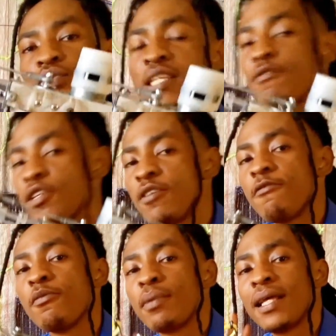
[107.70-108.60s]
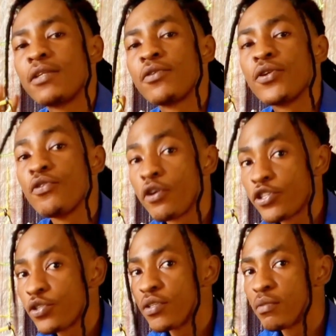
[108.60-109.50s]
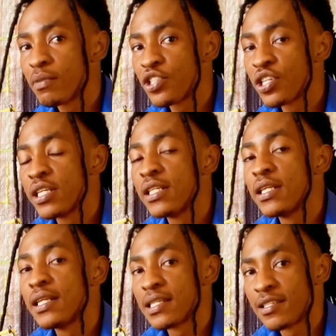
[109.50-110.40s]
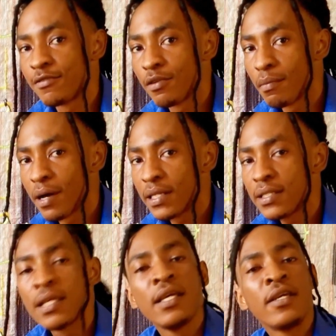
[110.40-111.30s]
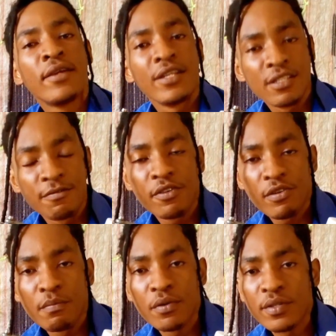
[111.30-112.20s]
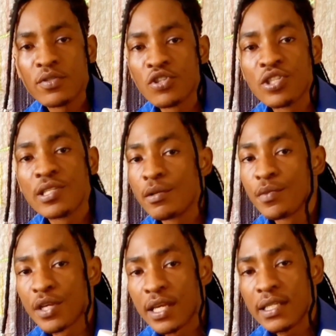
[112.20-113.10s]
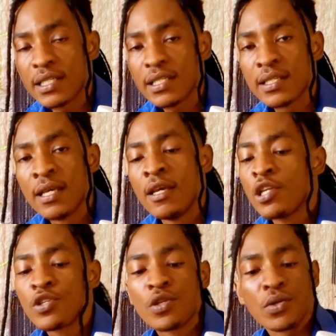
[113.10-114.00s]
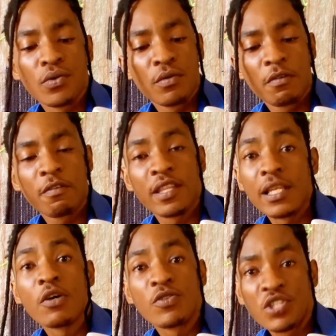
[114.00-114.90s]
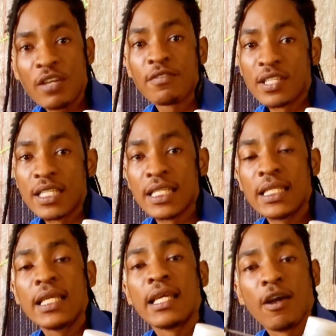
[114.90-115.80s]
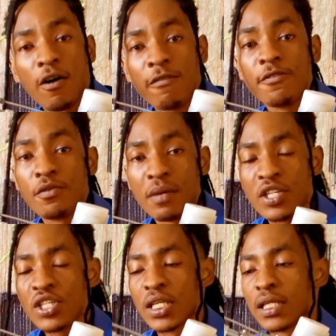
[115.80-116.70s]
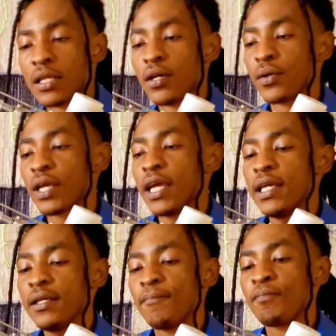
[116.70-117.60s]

Even if you plan on not using machine in the next several months, it's very important to just lubricate it for the longevity of your machine, okay?